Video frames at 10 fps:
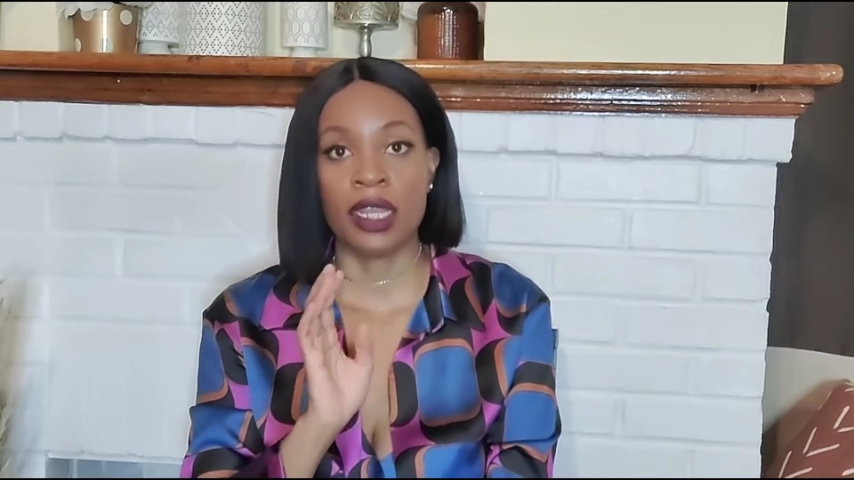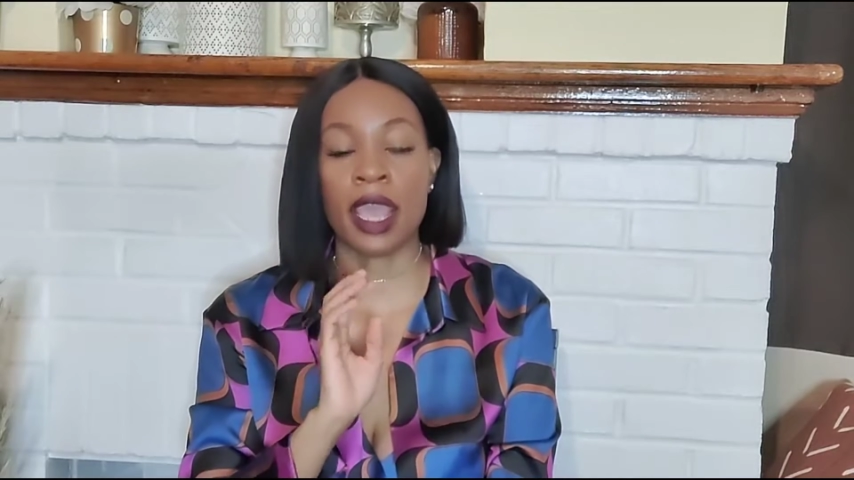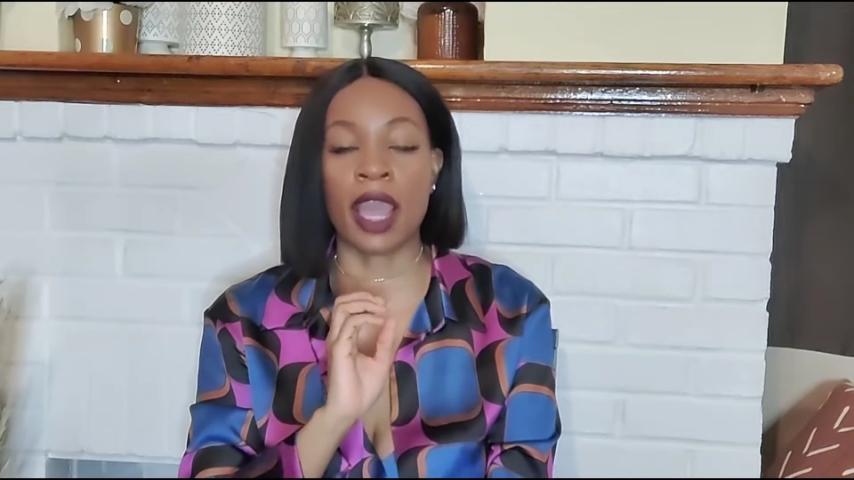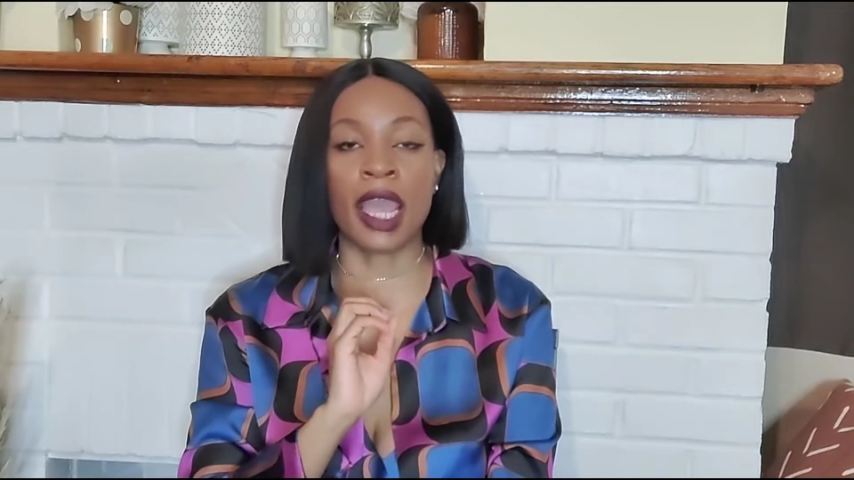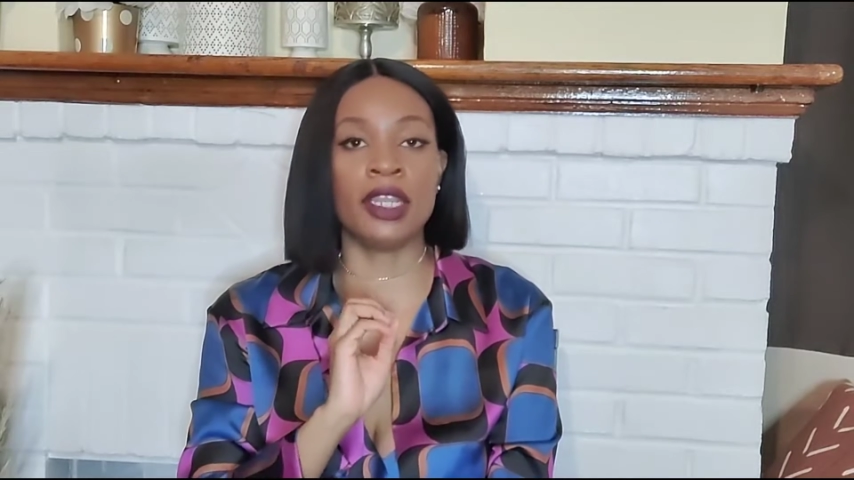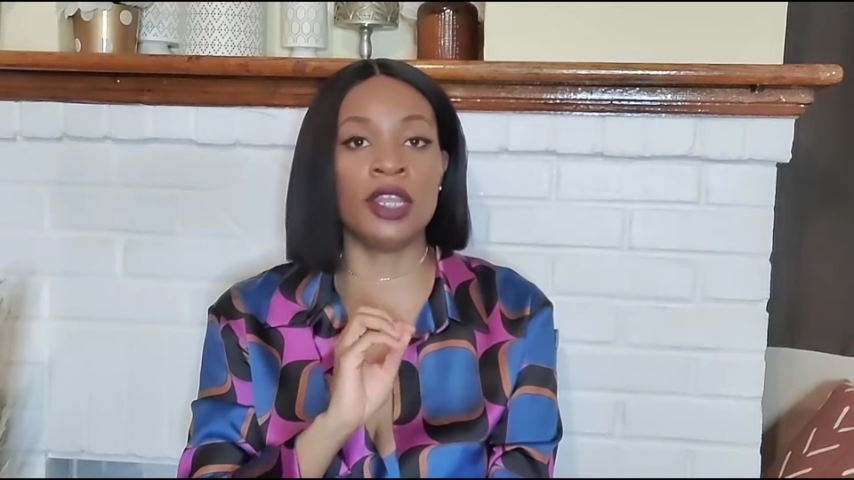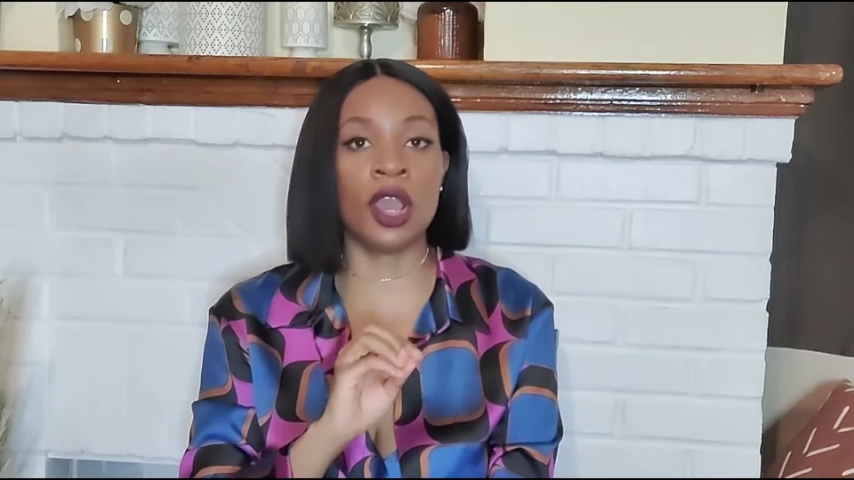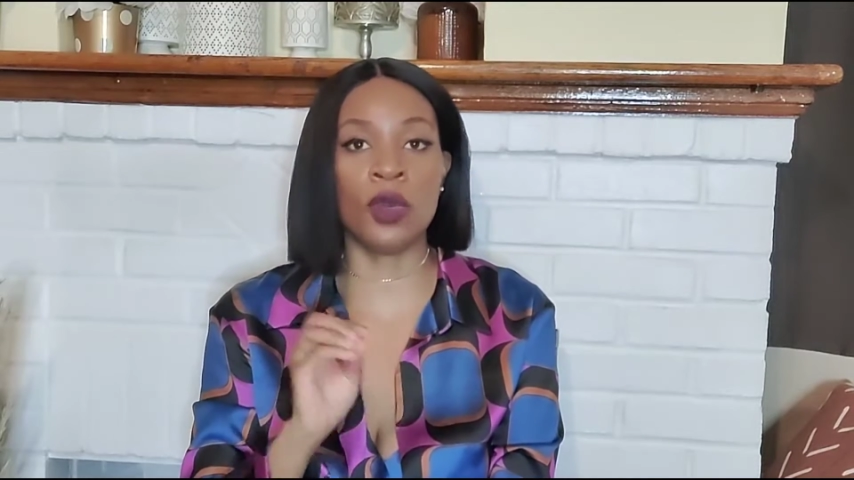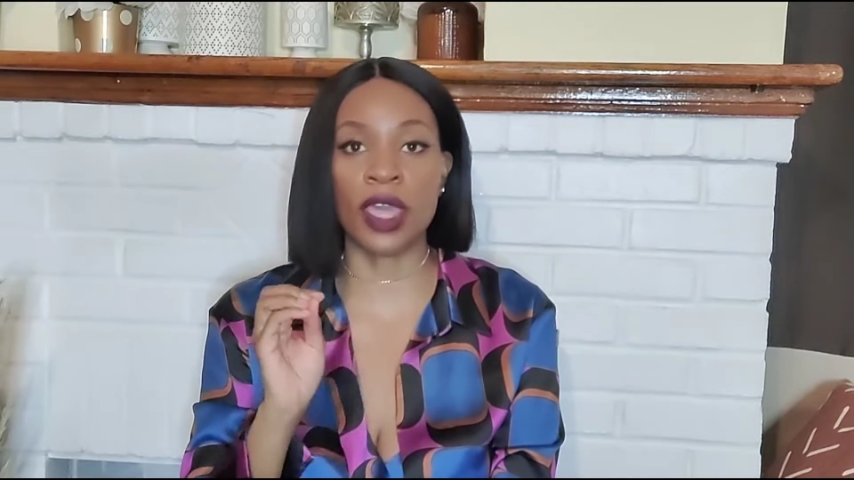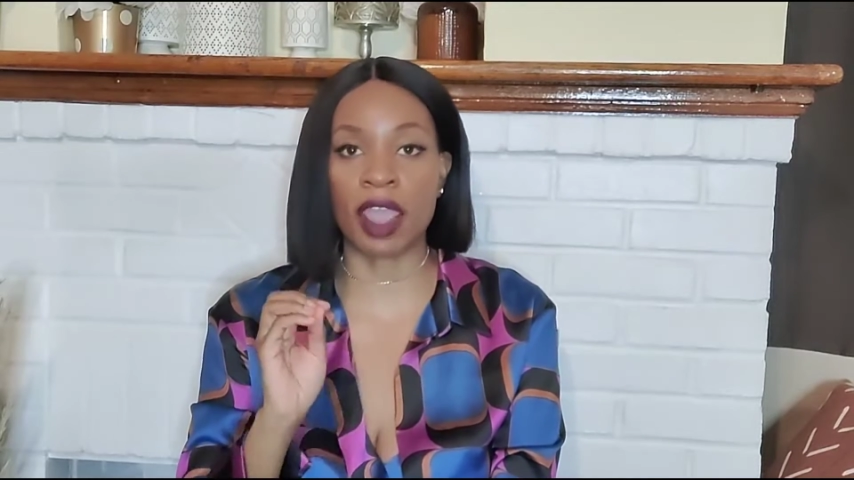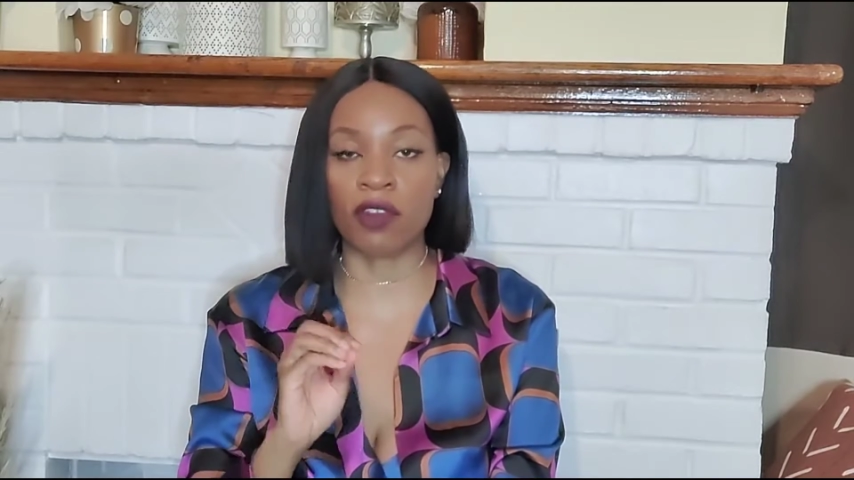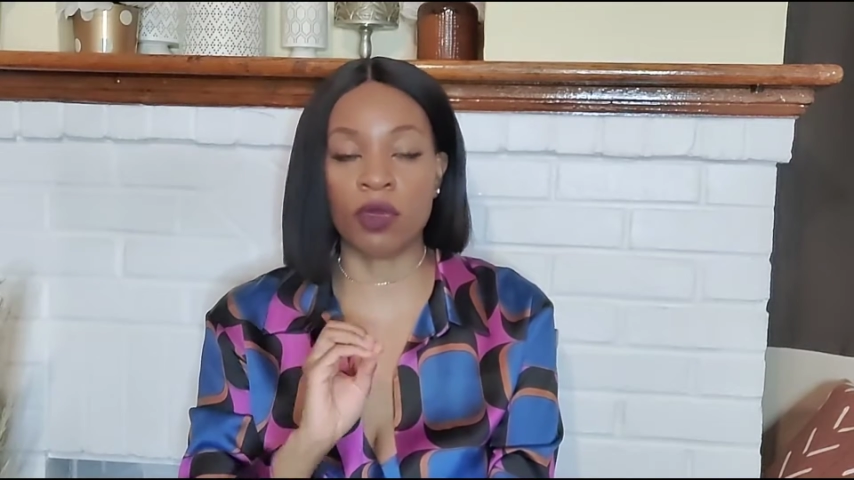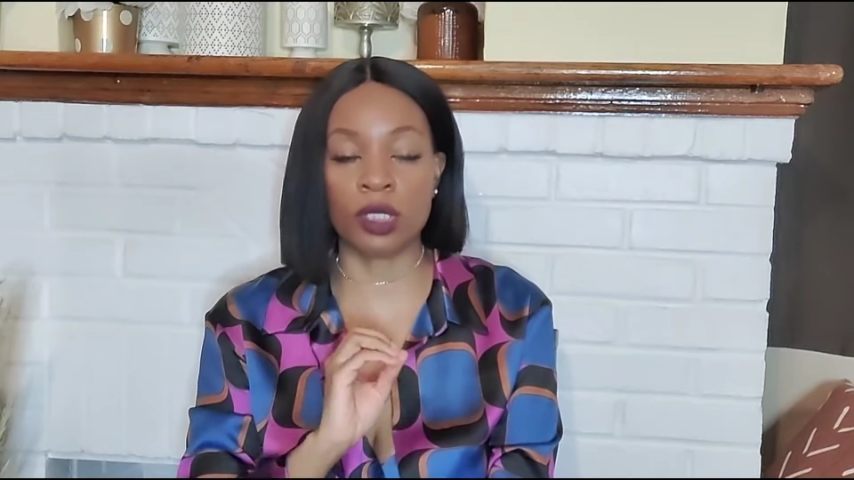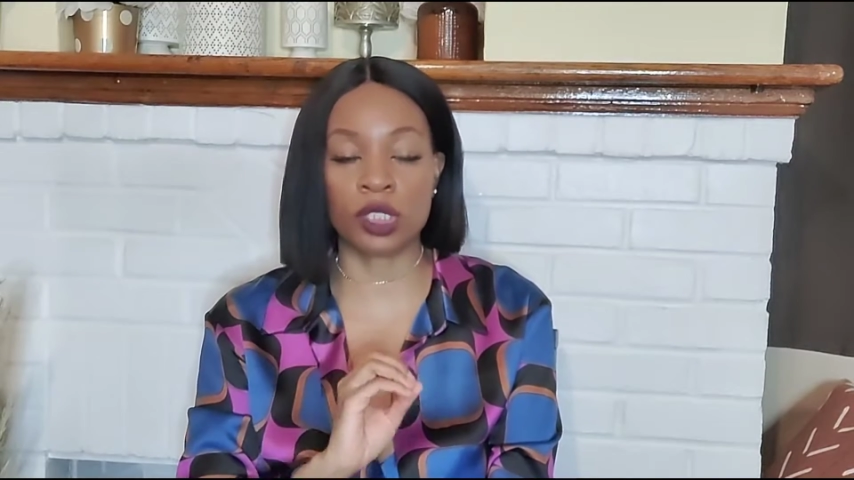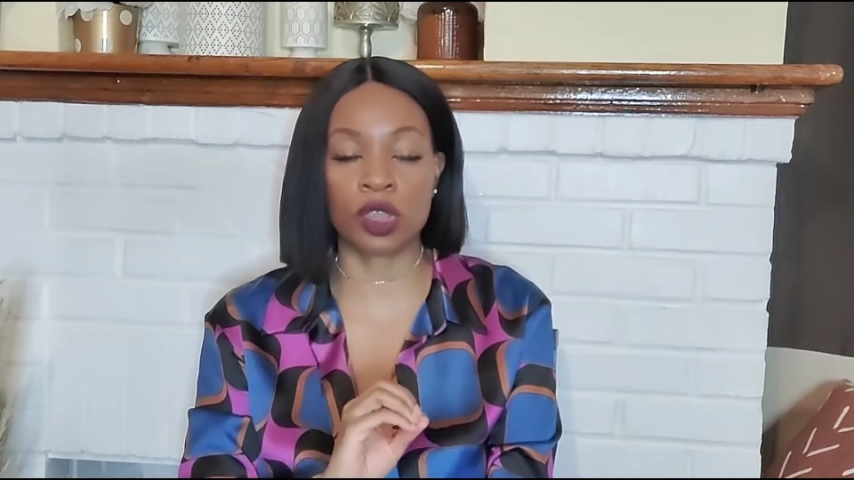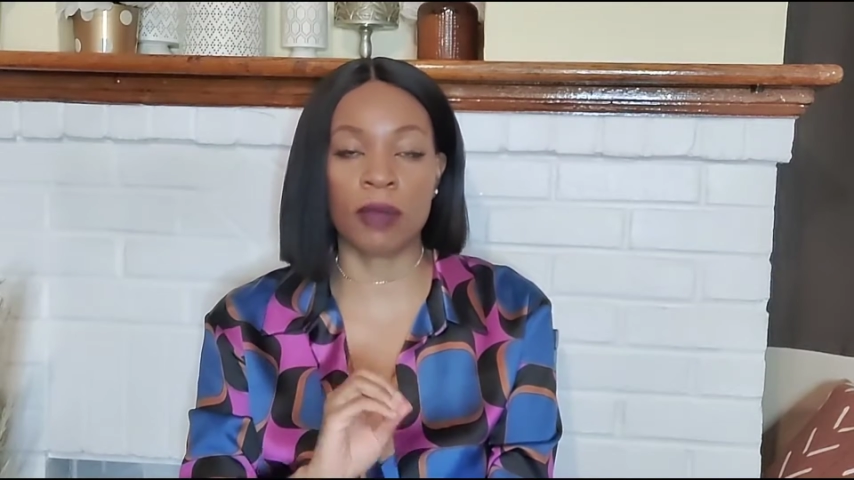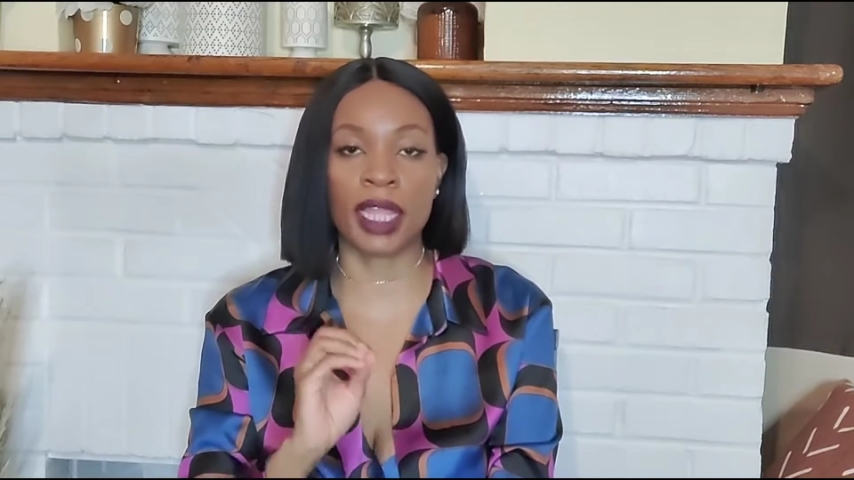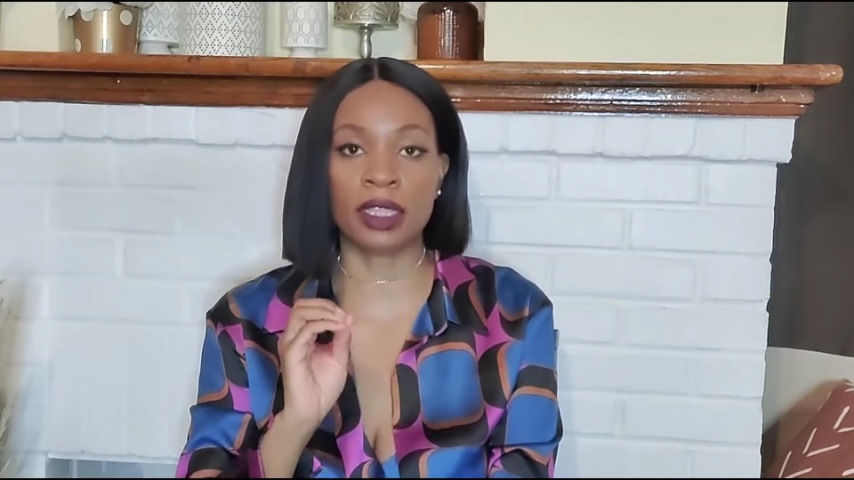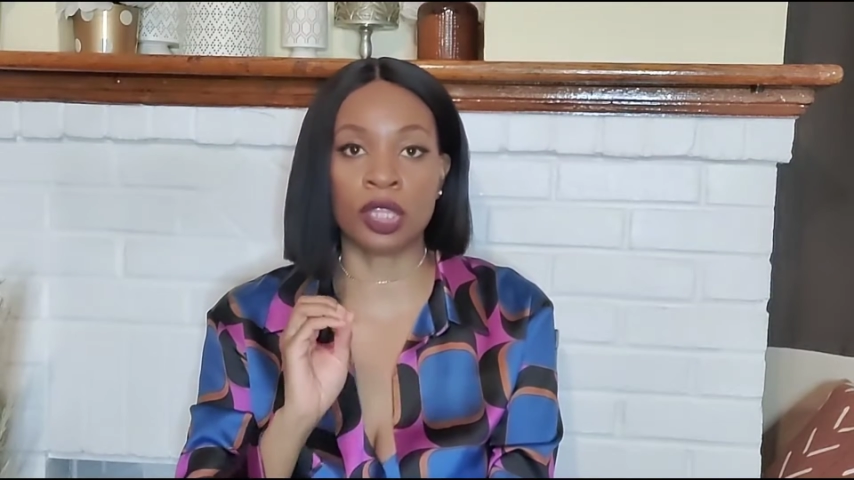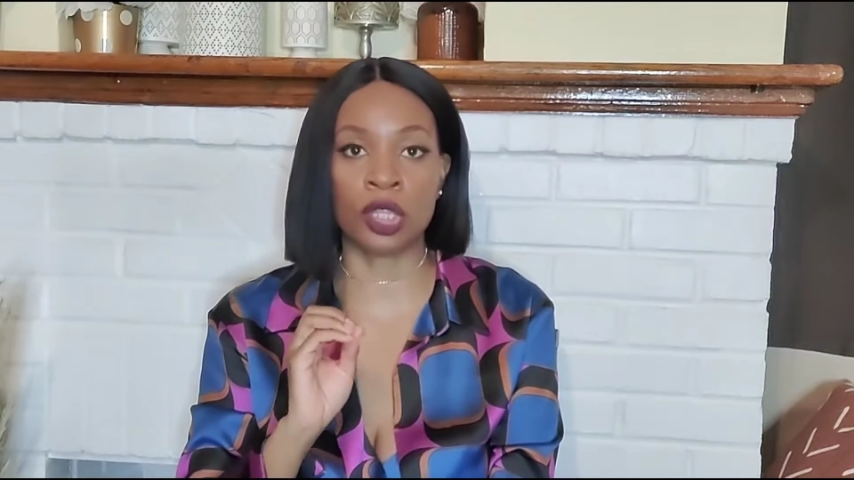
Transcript: Now, I know that everyone's talking about the